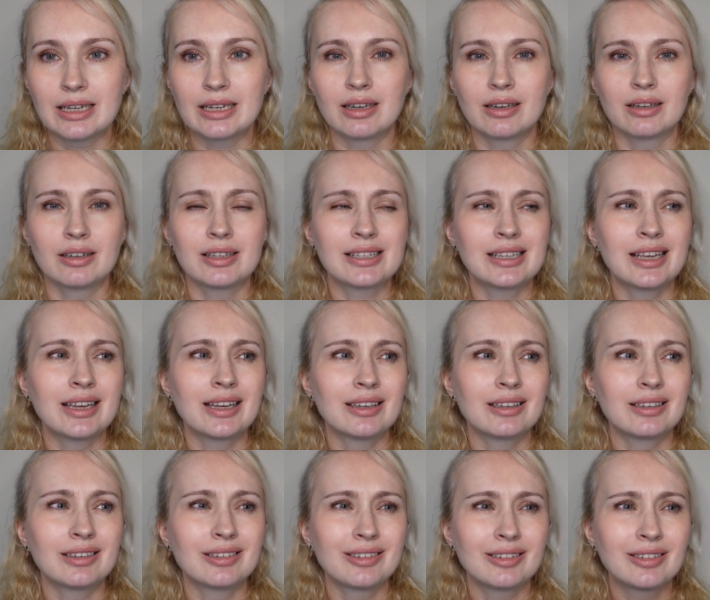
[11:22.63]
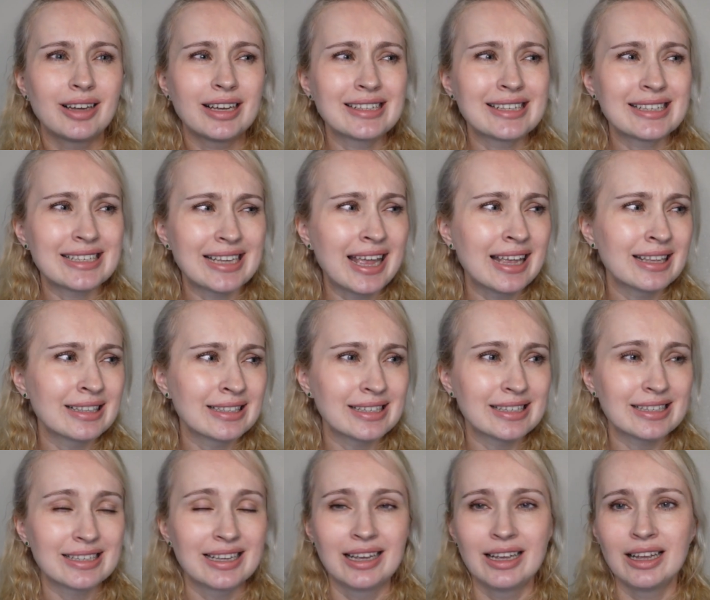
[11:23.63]
Uh, it's like
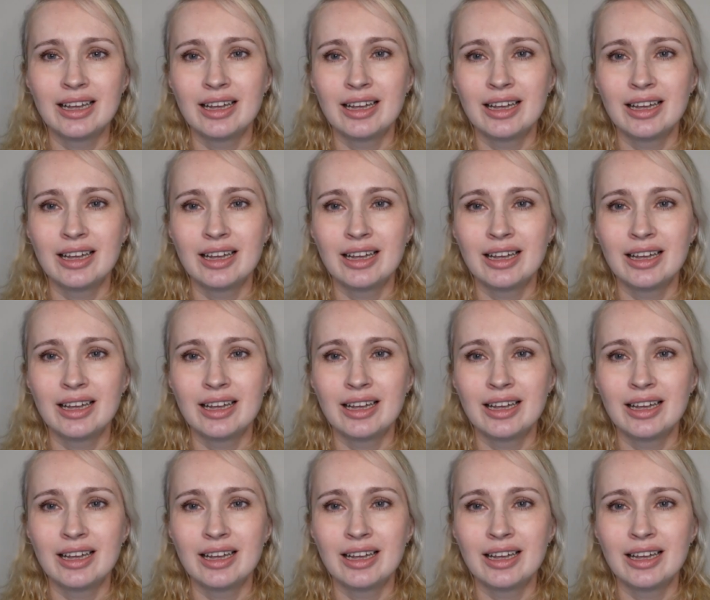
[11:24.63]
consents.